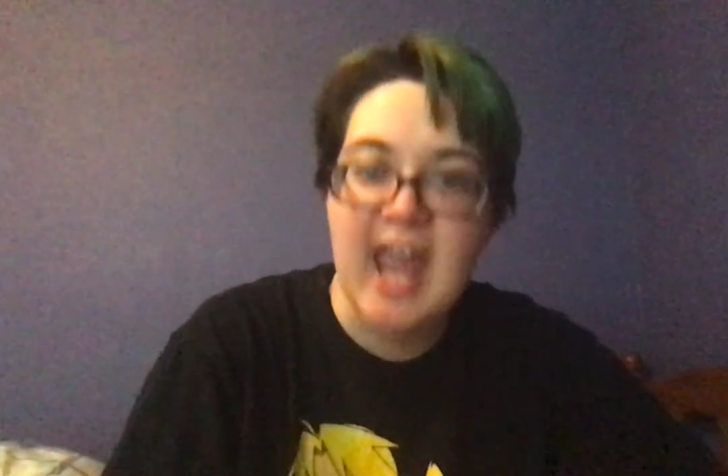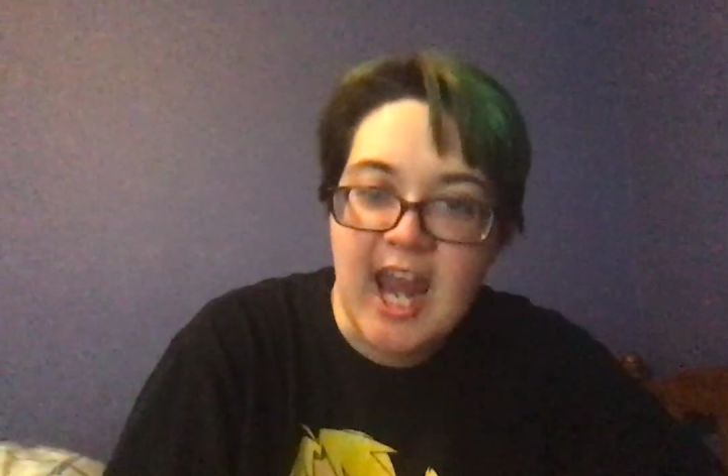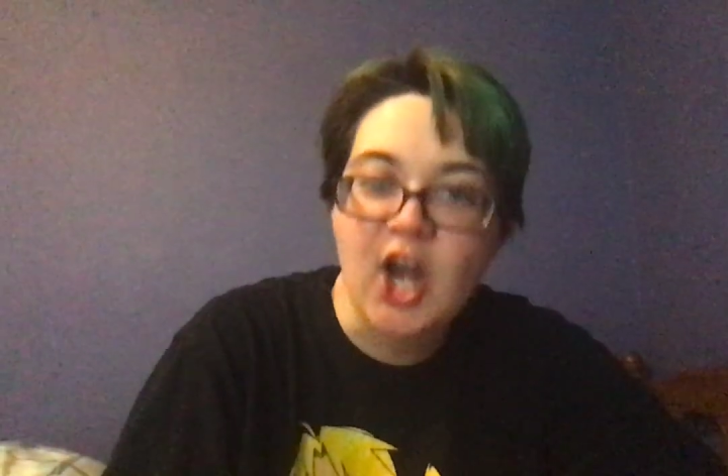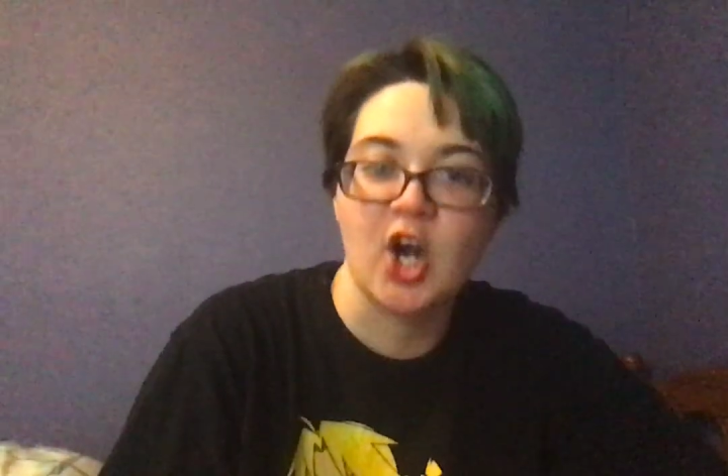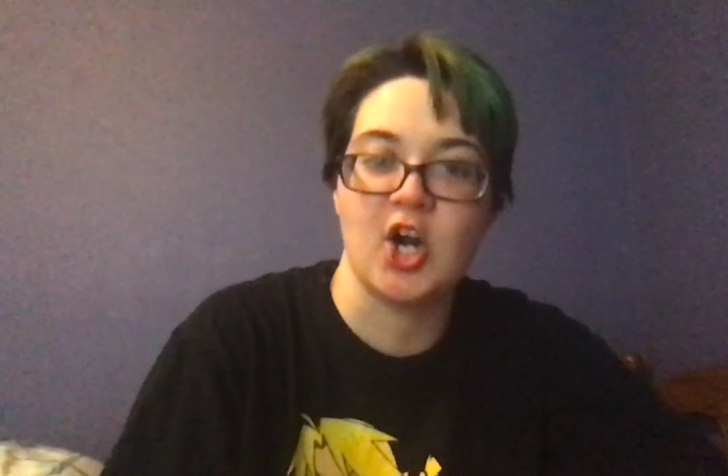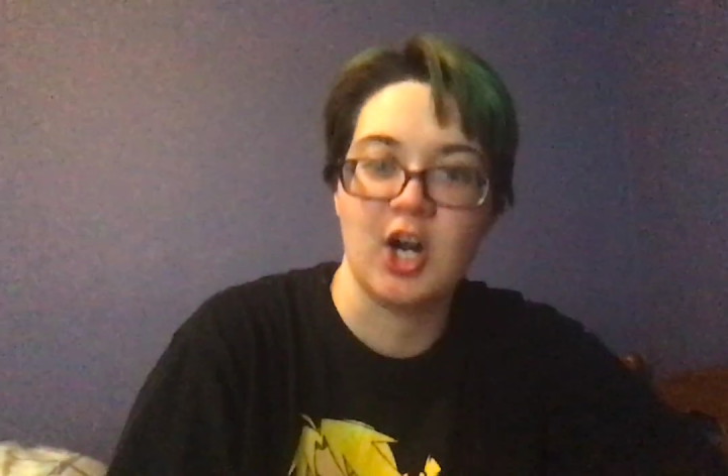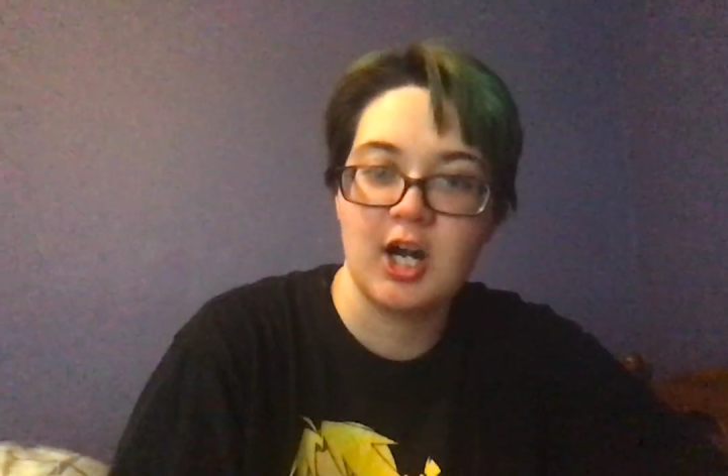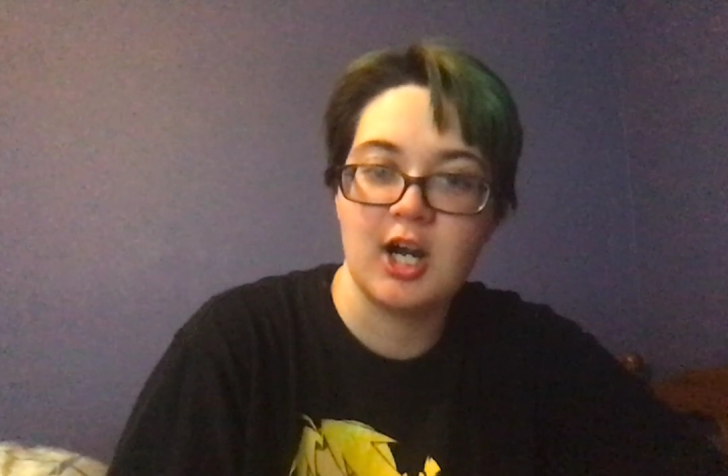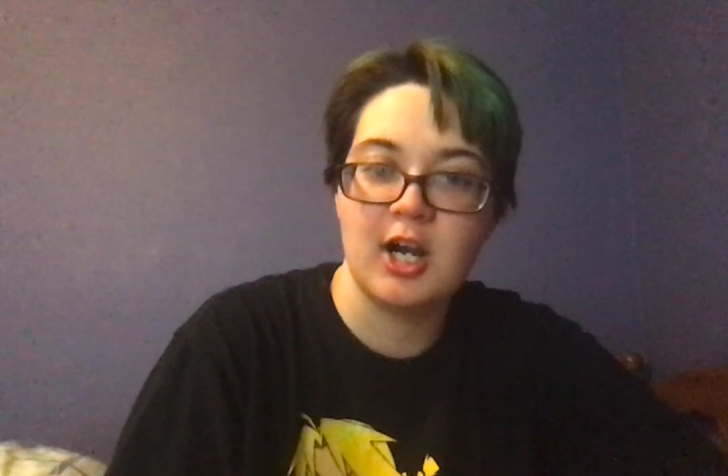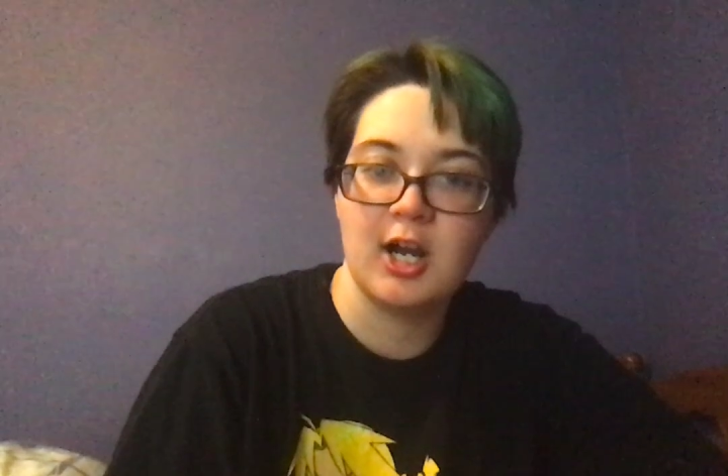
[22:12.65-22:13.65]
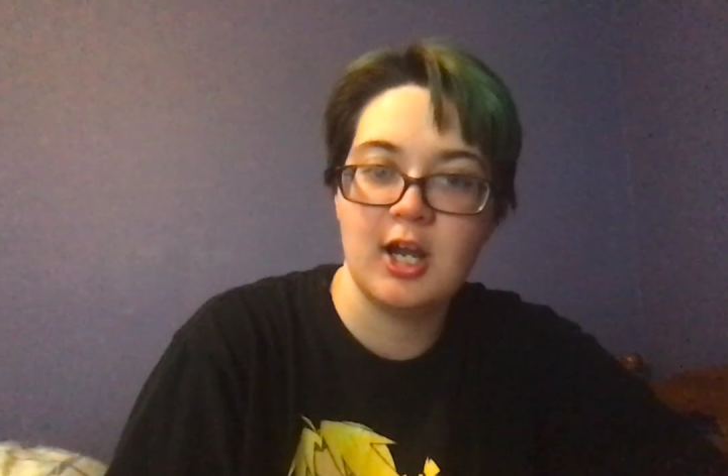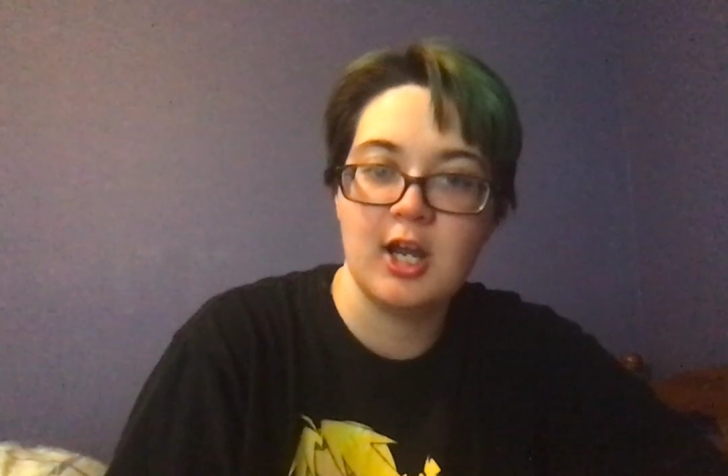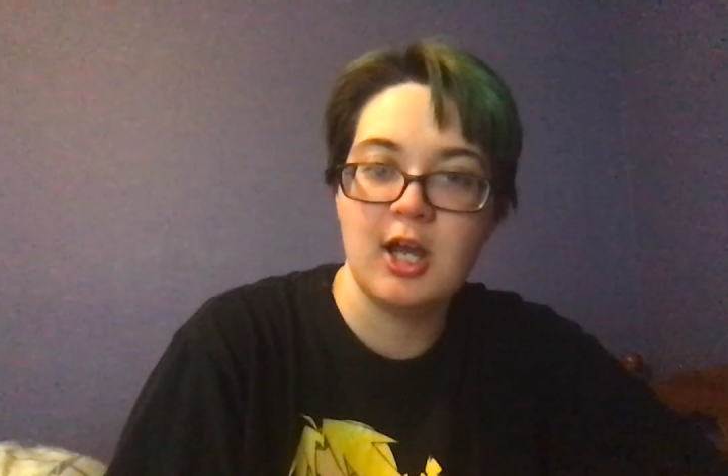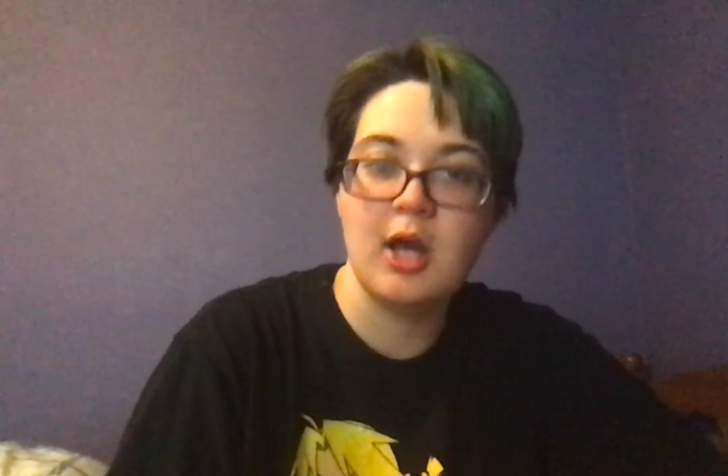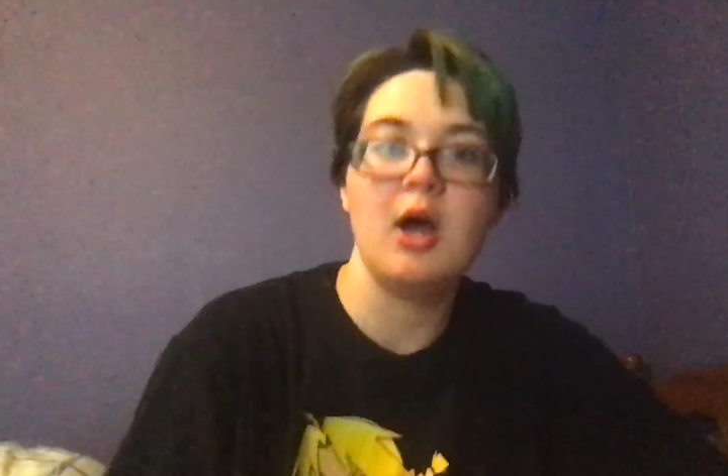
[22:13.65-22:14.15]
air.
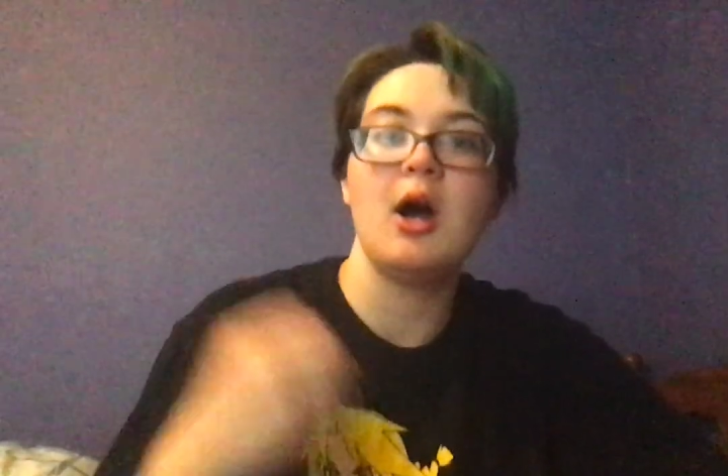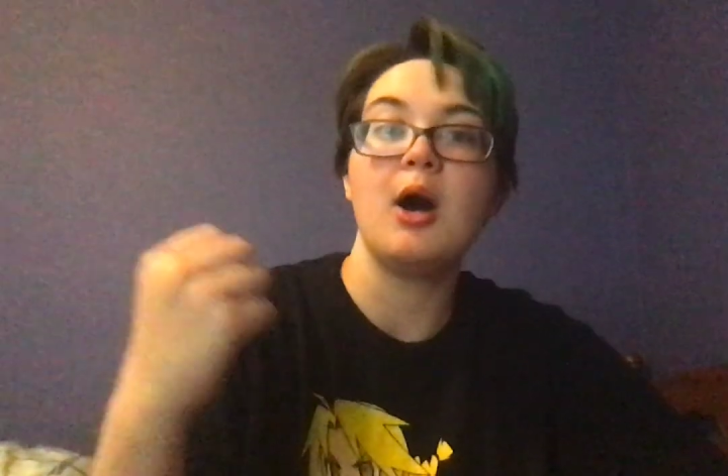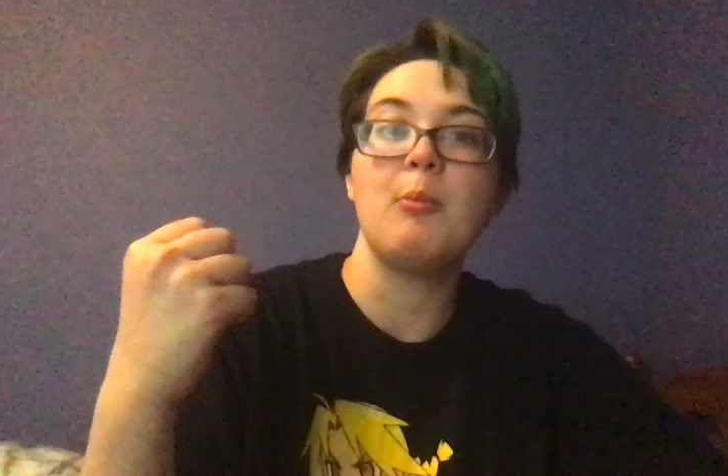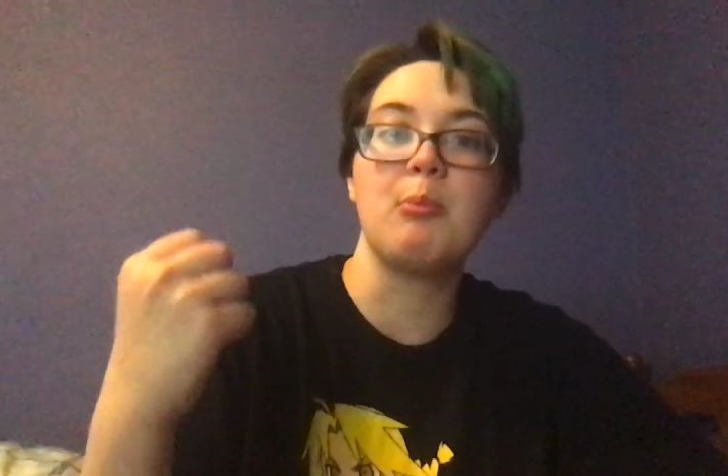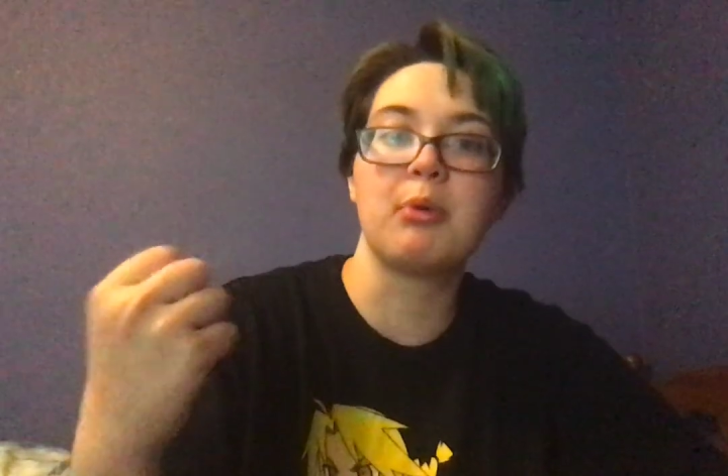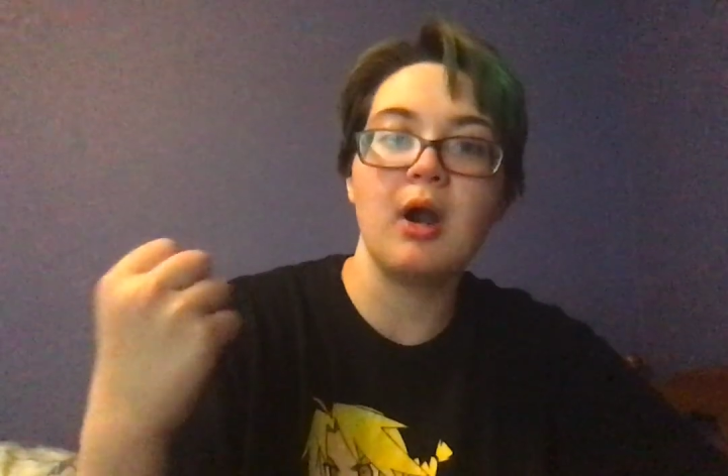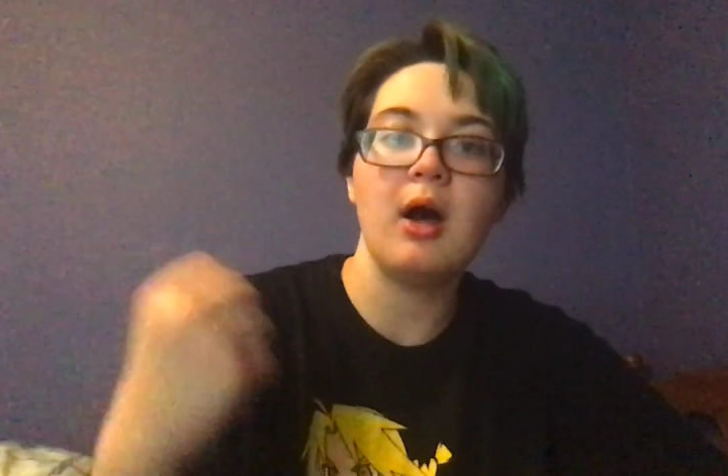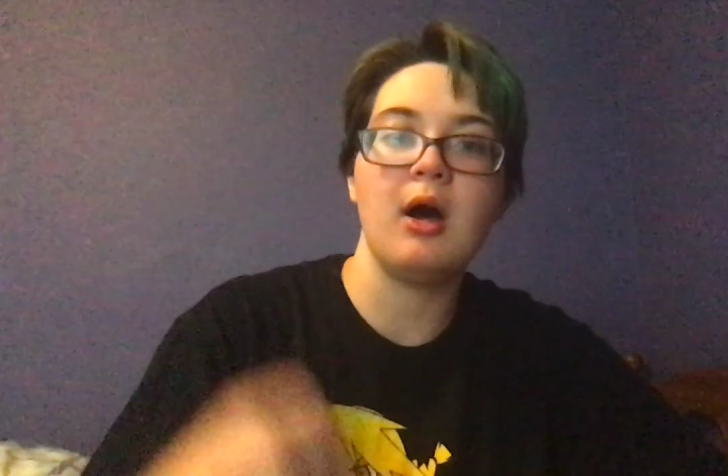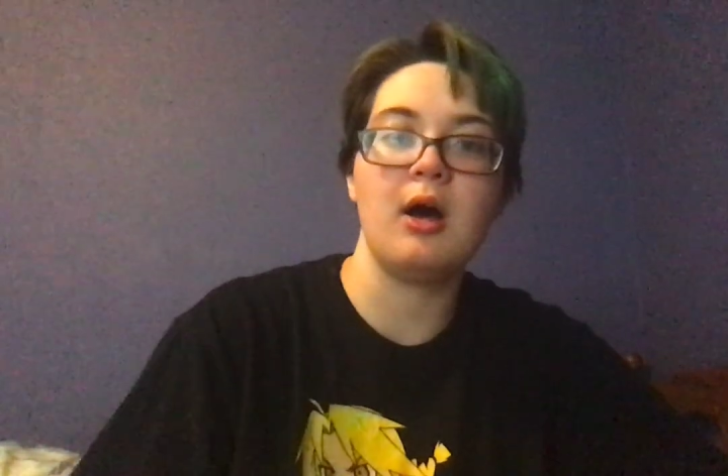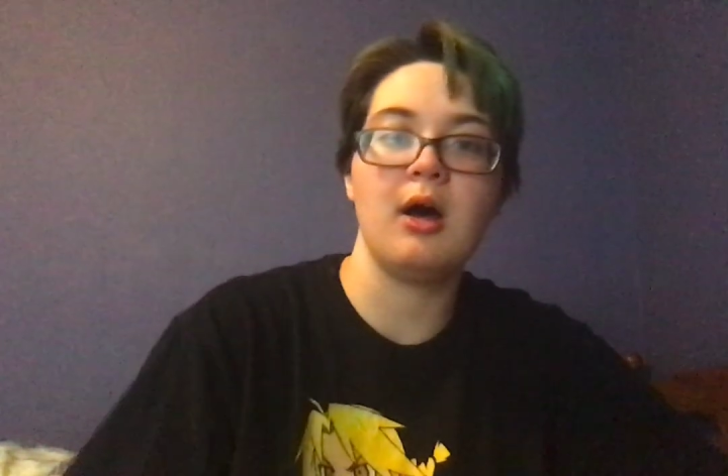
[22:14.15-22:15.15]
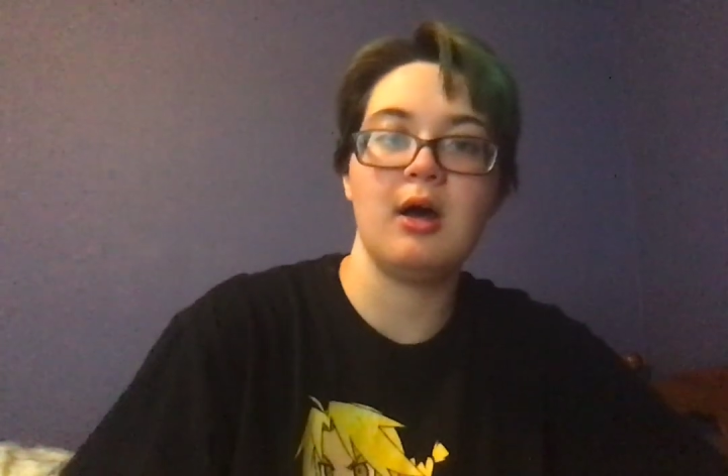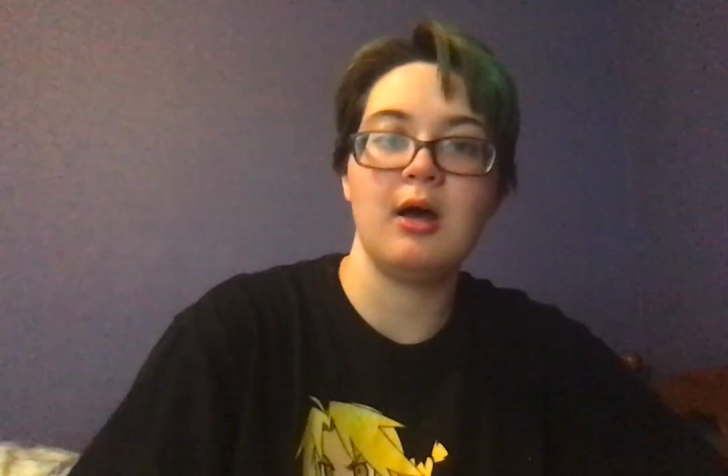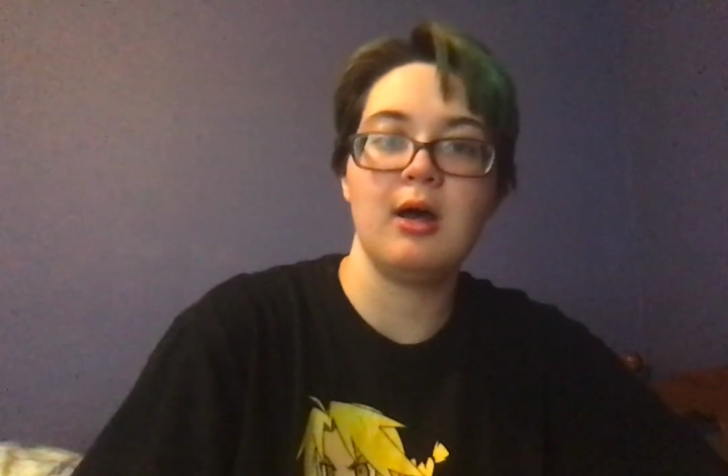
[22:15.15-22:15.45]
Bruh.